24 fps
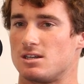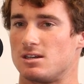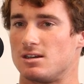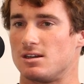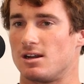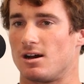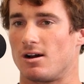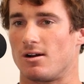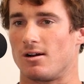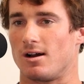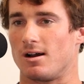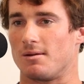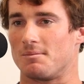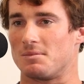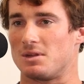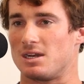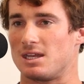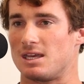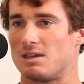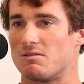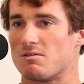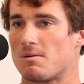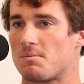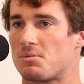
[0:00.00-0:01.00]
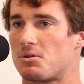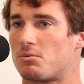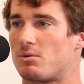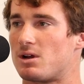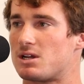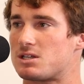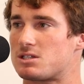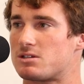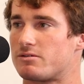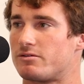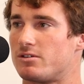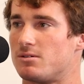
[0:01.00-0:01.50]
and I'm going to give up the
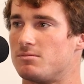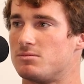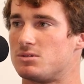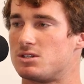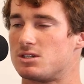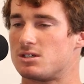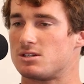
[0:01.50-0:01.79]
rest of them